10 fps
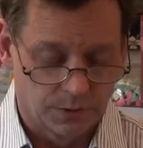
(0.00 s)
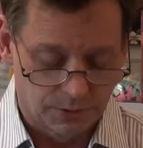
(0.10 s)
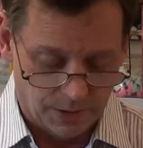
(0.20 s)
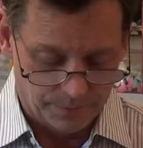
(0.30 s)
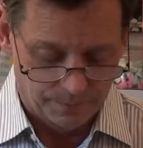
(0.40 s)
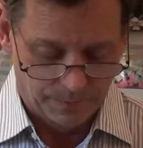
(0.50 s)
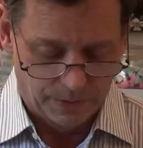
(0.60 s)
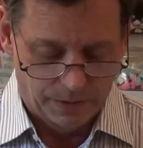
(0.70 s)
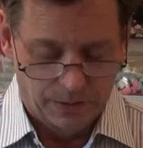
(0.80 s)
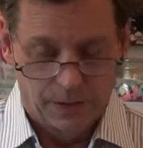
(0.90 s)
the same.
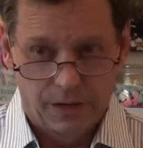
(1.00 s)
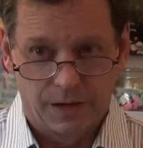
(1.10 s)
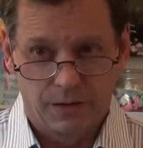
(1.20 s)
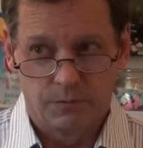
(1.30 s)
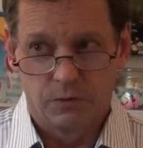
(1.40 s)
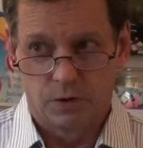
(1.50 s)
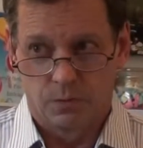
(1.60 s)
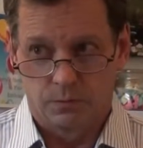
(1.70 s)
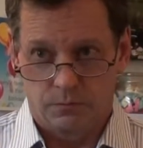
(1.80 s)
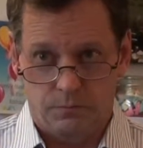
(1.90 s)
And even
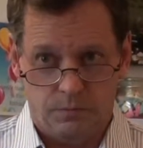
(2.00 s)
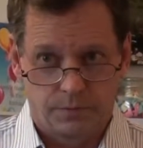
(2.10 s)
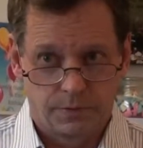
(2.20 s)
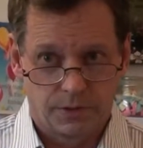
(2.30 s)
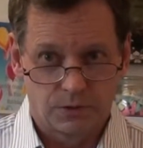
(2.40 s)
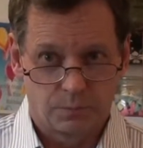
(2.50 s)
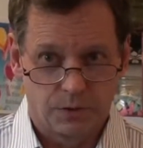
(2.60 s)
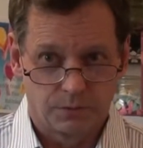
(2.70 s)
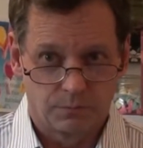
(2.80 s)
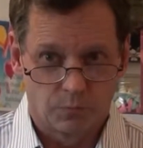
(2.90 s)
though it's
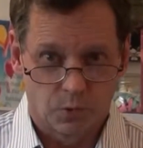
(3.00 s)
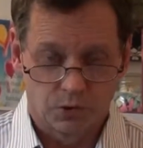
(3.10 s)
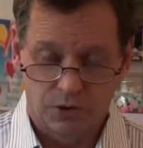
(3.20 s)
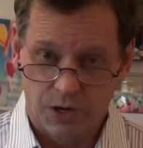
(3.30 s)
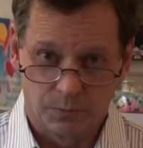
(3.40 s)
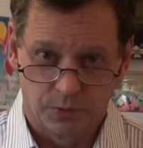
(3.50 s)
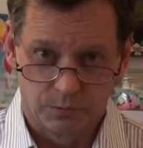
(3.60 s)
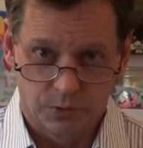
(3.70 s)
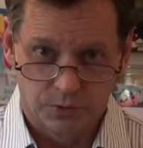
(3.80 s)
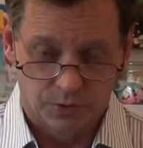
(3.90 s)
been more stable
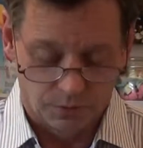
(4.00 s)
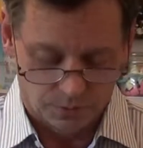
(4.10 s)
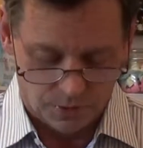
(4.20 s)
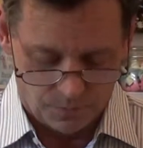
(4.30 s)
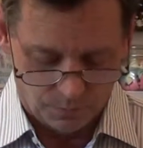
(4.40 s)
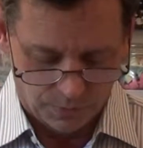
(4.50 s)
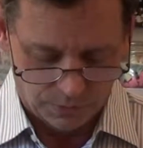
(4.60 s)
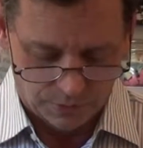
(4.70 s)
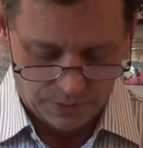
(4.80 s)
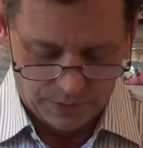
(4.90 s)
than most other
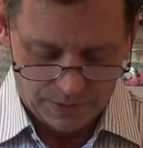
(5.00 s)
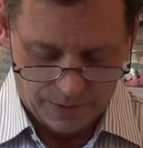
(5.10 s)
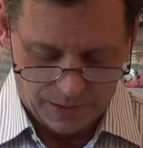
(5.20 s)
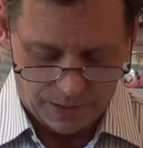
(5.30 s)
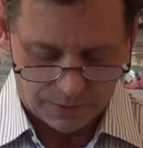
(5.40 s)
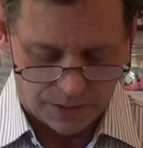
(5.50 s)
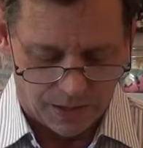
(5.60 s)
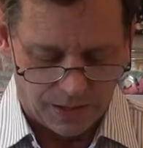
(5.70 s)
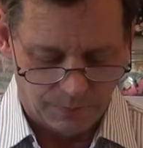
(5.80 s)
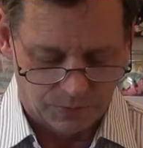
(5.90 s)
governments, at
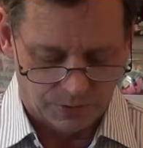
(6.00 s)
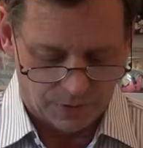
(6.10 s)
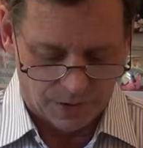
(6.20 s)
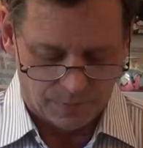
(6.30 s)
times